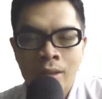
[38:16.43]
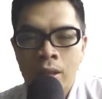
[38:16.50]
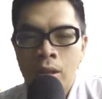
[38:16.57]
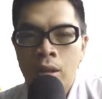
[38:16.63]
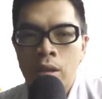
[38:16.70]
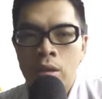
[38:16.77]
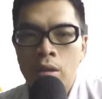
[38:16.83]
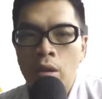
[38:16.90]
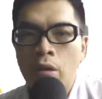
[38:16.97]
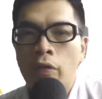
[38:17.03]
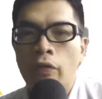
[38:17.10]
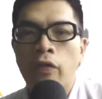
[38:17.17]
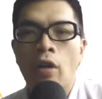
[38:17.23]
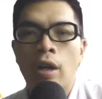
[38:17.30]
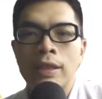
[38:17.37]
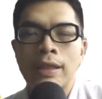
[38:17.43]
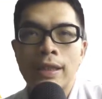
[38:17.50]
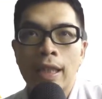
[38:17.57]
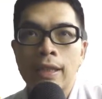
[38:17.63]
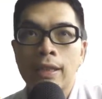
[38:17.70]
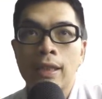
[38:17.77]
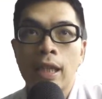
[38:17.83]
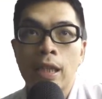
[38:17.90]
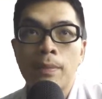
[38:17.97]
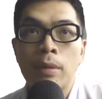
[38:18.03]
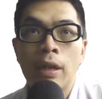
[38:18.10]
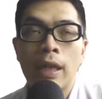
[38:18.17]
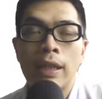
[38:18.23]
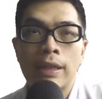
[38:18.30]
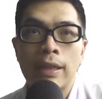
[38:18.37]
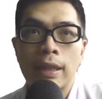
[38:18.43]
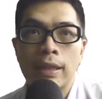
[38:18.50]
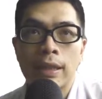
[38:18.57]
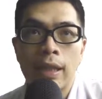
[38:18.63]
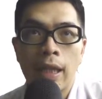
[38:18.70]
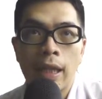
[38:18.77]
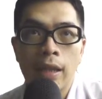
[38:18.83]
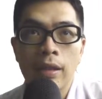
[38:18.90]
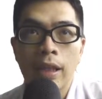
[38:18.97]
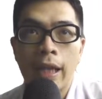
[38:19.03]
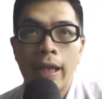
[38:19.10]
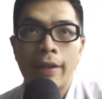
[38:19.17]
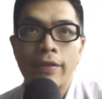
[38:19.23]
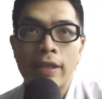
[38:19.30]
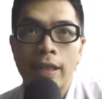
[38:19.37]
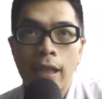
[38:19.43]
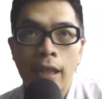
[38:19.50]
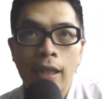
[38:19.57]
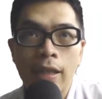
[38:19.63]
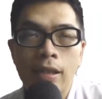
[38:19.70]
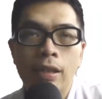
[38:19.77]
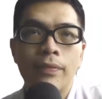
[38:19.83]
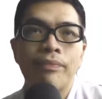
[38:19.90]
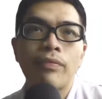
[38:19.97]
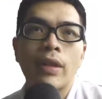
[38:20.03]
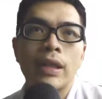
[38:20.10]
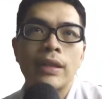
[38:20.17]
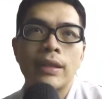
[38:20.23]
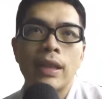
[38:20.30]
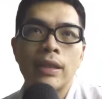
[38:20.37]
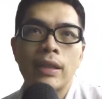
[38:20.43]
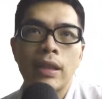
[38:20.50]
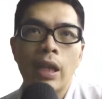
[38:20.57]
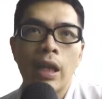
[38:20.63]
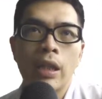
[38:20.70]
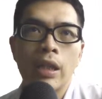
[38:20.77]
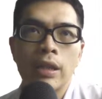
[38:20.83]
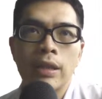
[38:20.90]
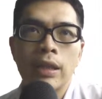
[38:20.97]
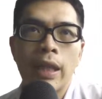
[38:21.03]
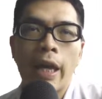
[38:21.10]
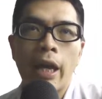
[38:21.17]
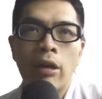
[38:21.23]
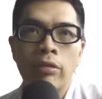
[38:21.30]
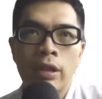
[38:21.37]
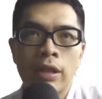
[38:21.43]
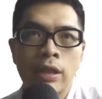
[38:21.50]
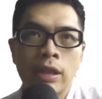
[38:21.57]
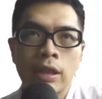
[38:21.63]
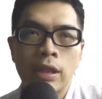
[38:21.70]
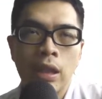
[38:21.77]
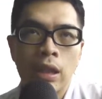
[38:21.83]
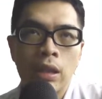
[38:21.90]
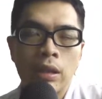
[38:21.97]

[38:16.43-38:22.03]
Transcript: So for sustainable and sustain, like I've said, sustain is the elder sister.